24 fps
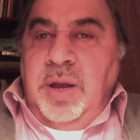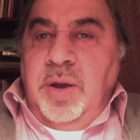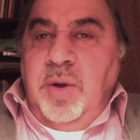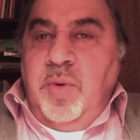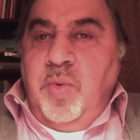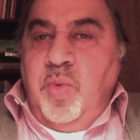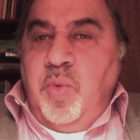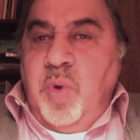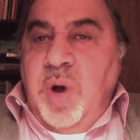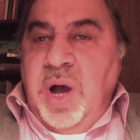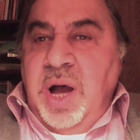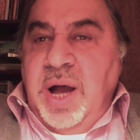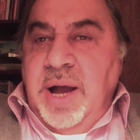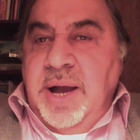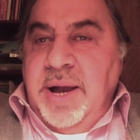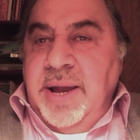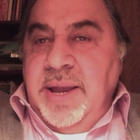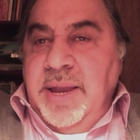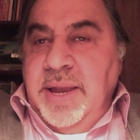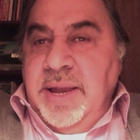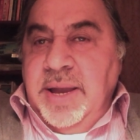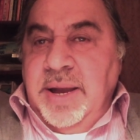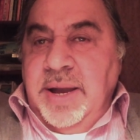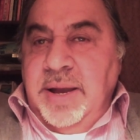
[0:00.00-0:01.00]

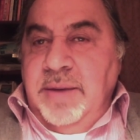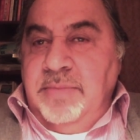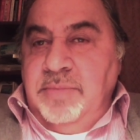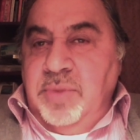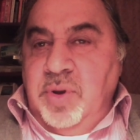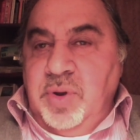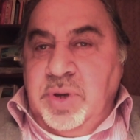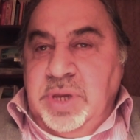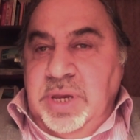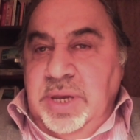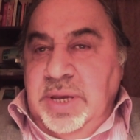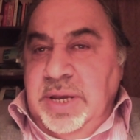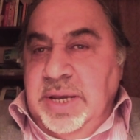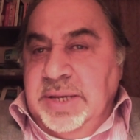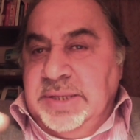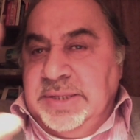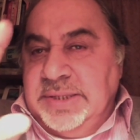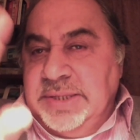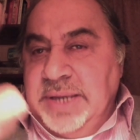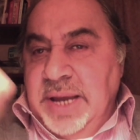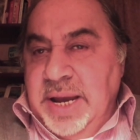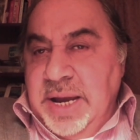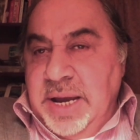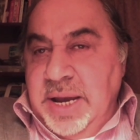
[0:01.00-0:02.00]
why I'm looking
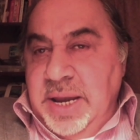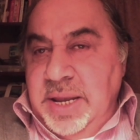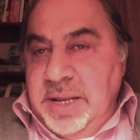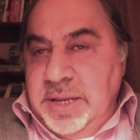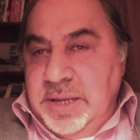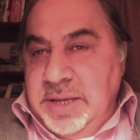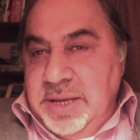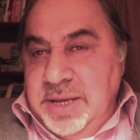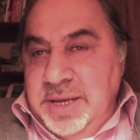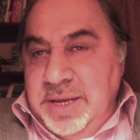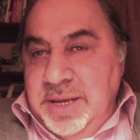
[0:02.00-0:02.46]
aside